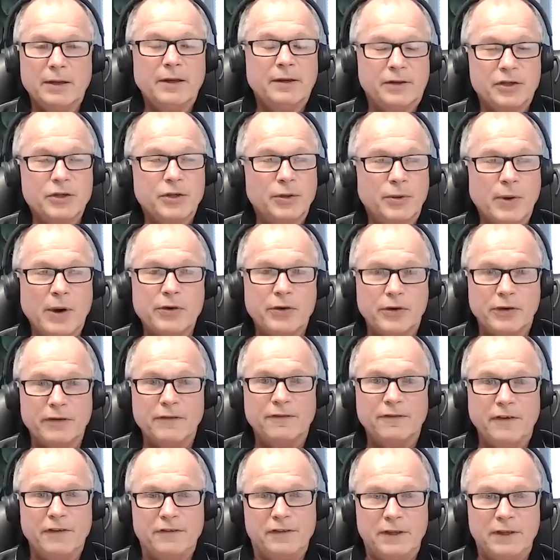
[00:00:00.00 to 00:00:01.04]

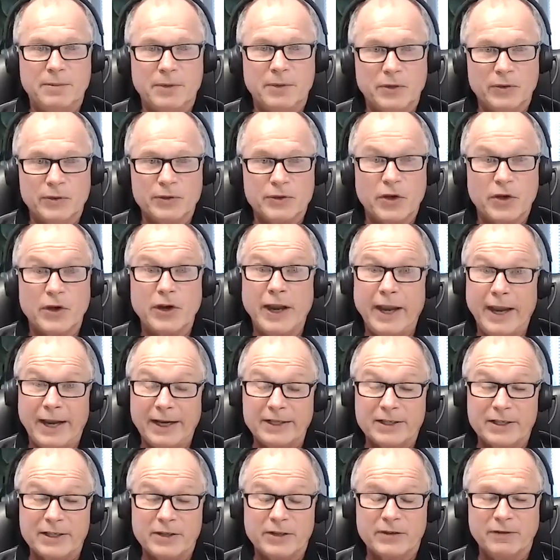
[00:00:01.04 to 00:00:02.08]
250 mils on a
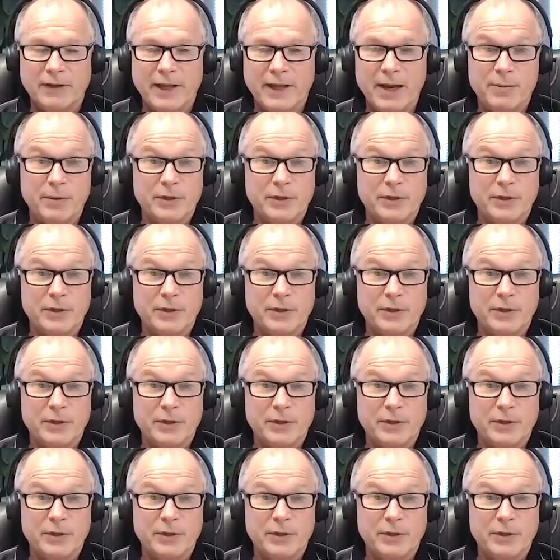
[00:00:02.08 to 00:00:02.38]
hectare of land,